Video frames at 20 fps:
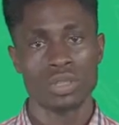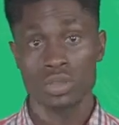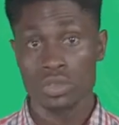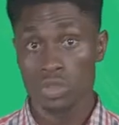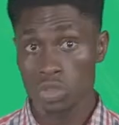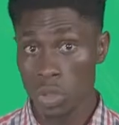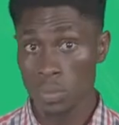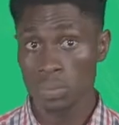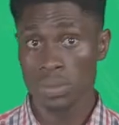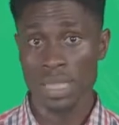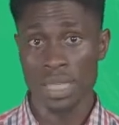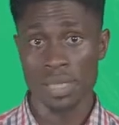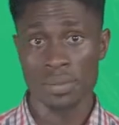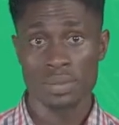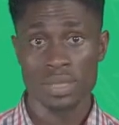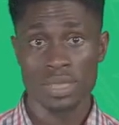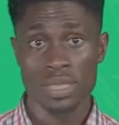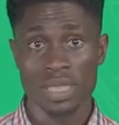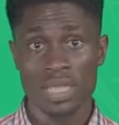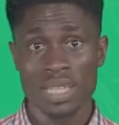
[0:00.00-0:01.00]

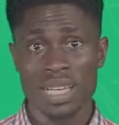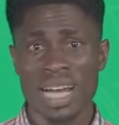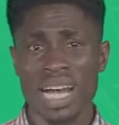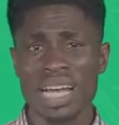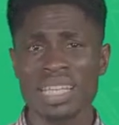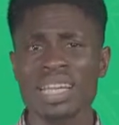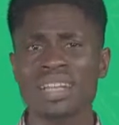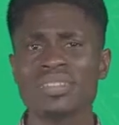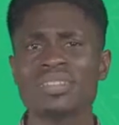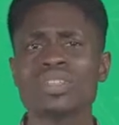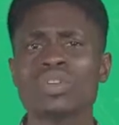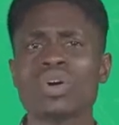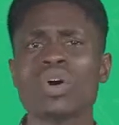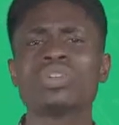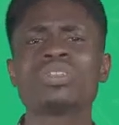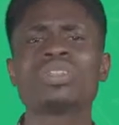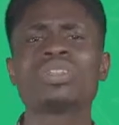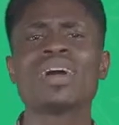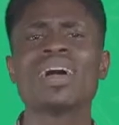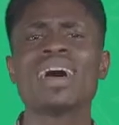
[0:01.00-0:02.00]
Sometimes, an
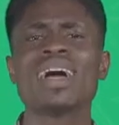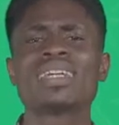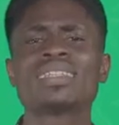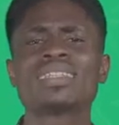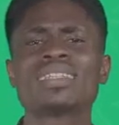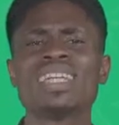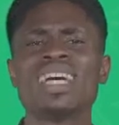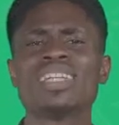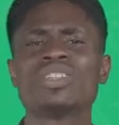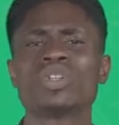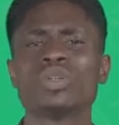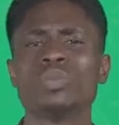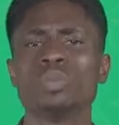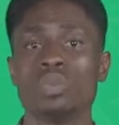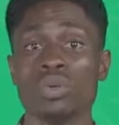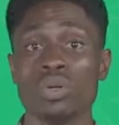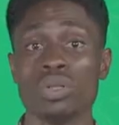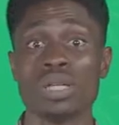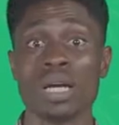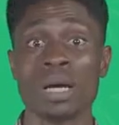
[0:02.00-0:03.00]
agricultural extension
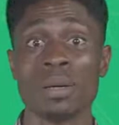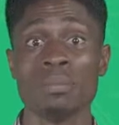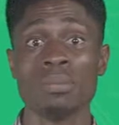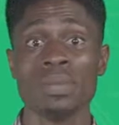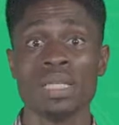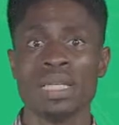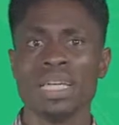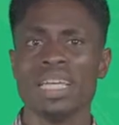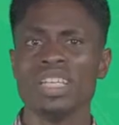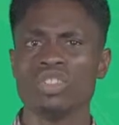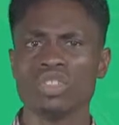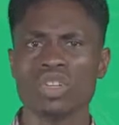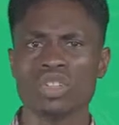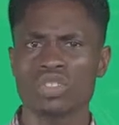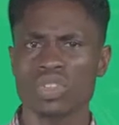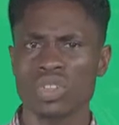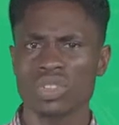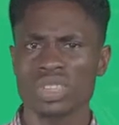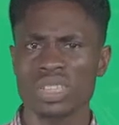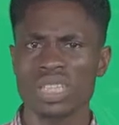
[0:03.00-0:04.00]
program is not
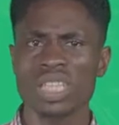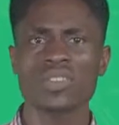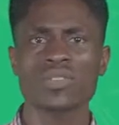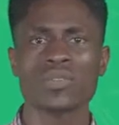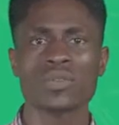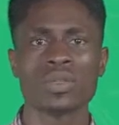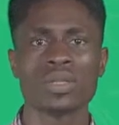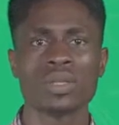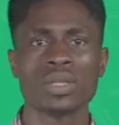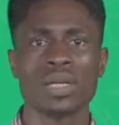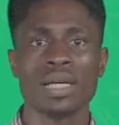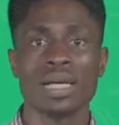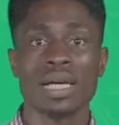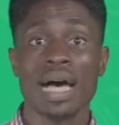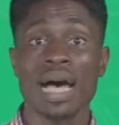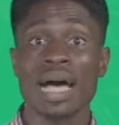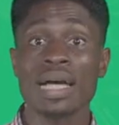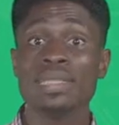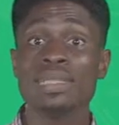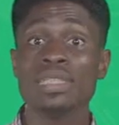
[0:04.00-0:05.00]
successful
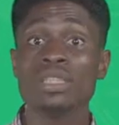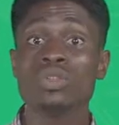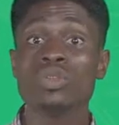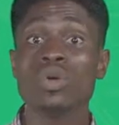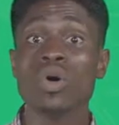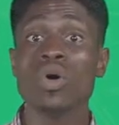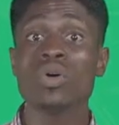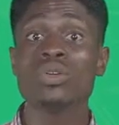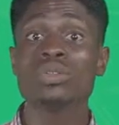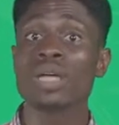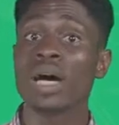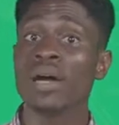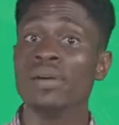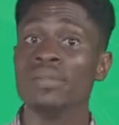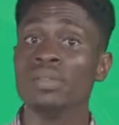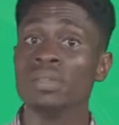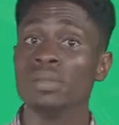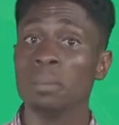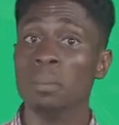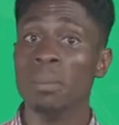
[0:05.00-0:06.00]
and the goals
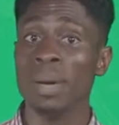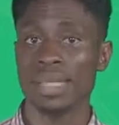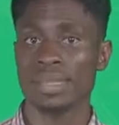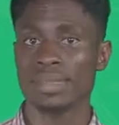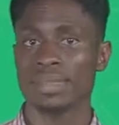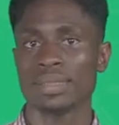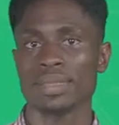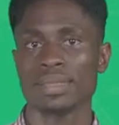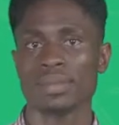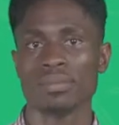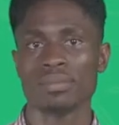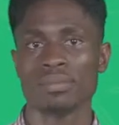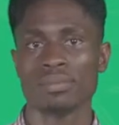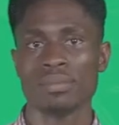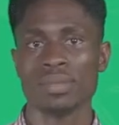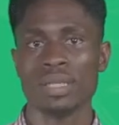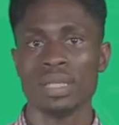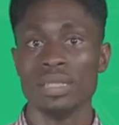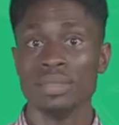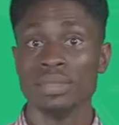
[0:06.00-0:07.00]
aren't met.
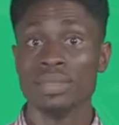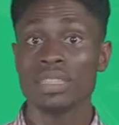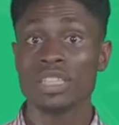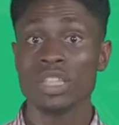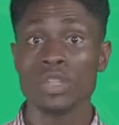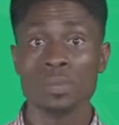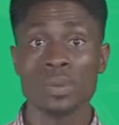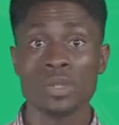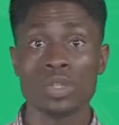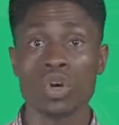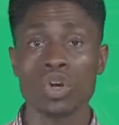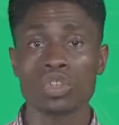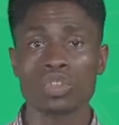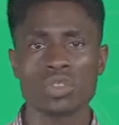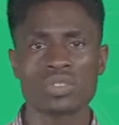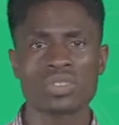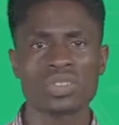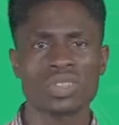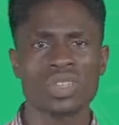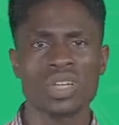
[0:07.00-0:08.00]
This is because
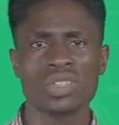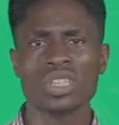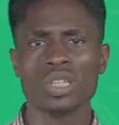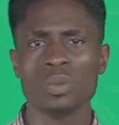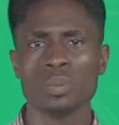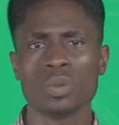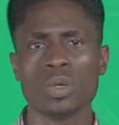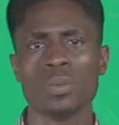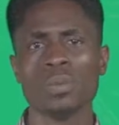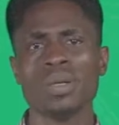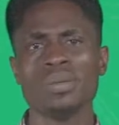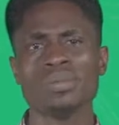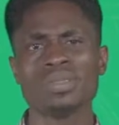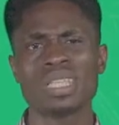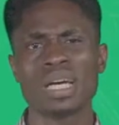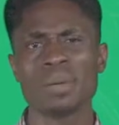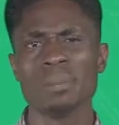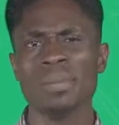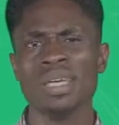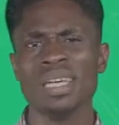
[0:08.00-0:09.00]
of certain problems
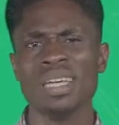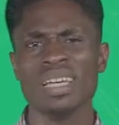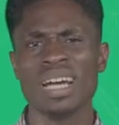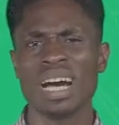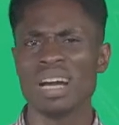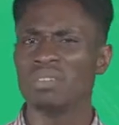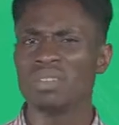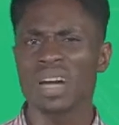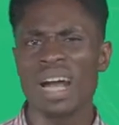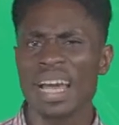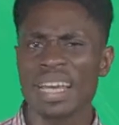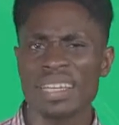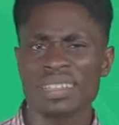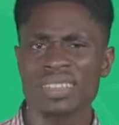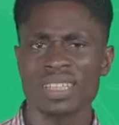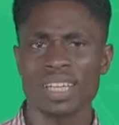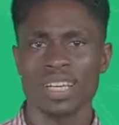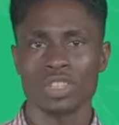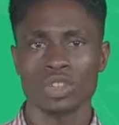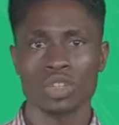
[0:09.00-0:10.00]
that may
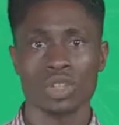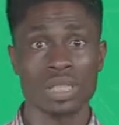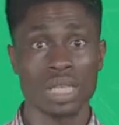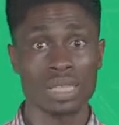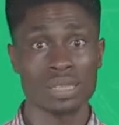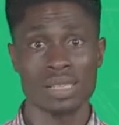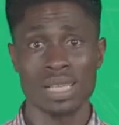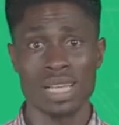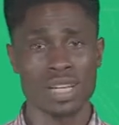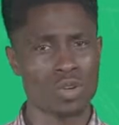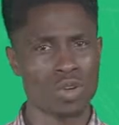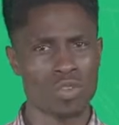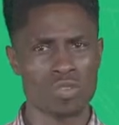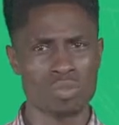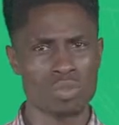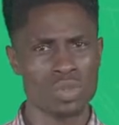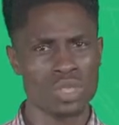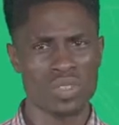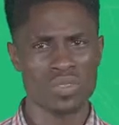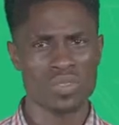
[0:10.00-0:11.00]
arise, such as lack of
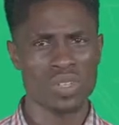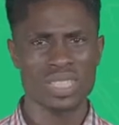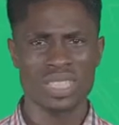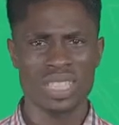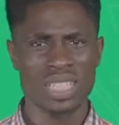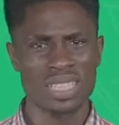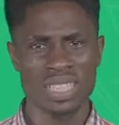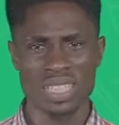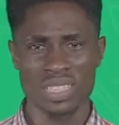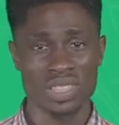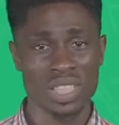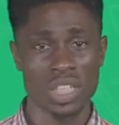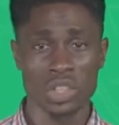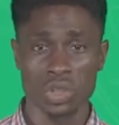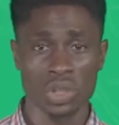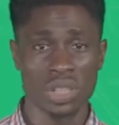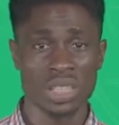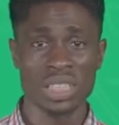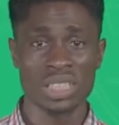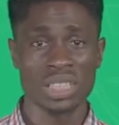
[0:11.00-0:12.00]
motivated
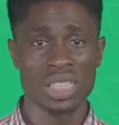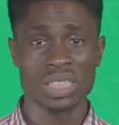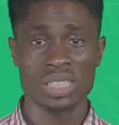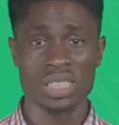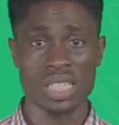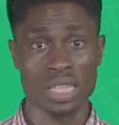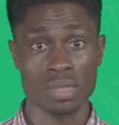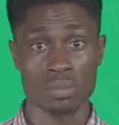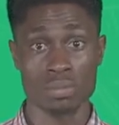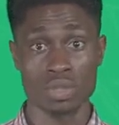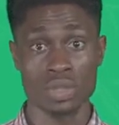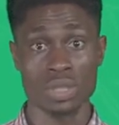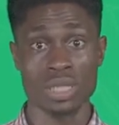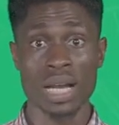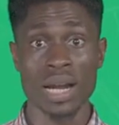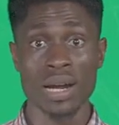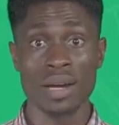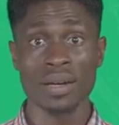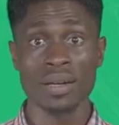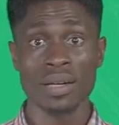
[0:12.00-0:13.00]
extension agents like
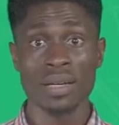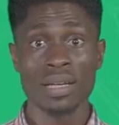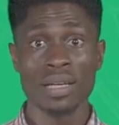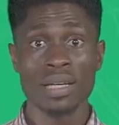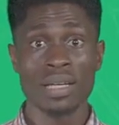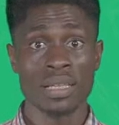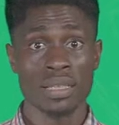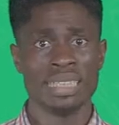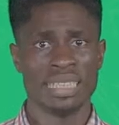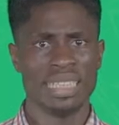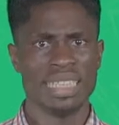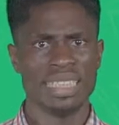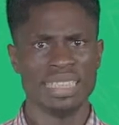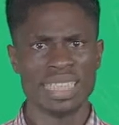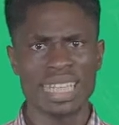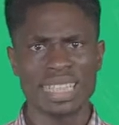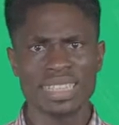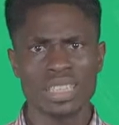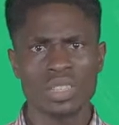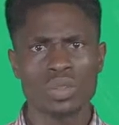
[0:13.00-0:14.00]
Mukhtar,
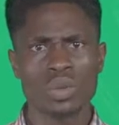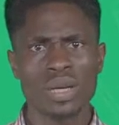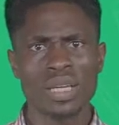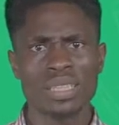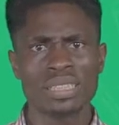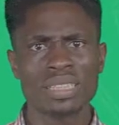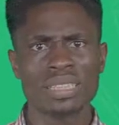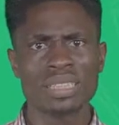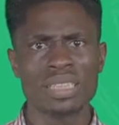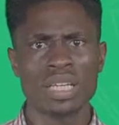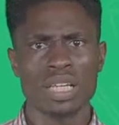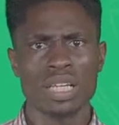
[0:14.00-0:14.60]
inadequate